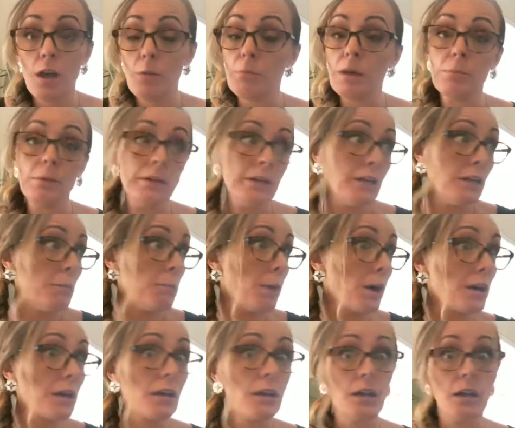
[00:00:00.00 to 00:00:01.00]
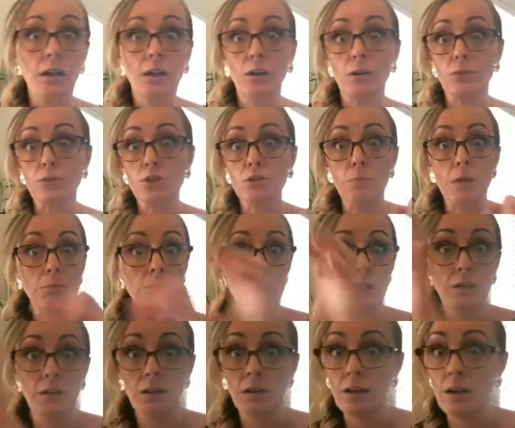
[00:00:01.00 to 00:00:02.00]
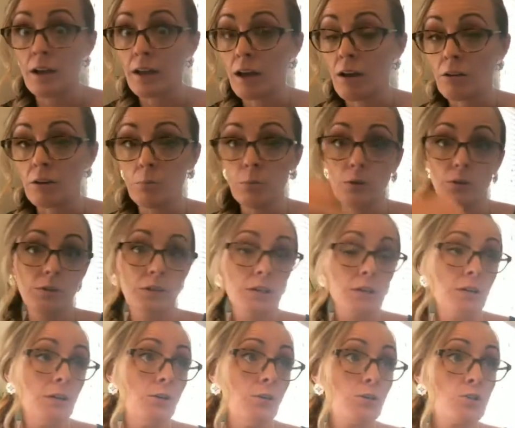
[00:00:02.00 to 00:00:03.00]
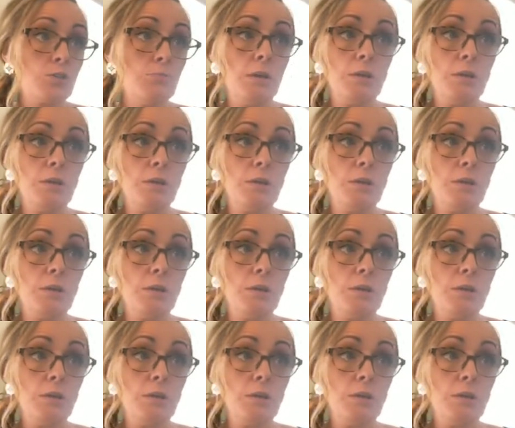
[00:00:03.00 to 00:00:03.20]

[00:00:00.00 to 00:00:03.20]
Maybe you need a marketing coach. Maybe you need an accountability coach.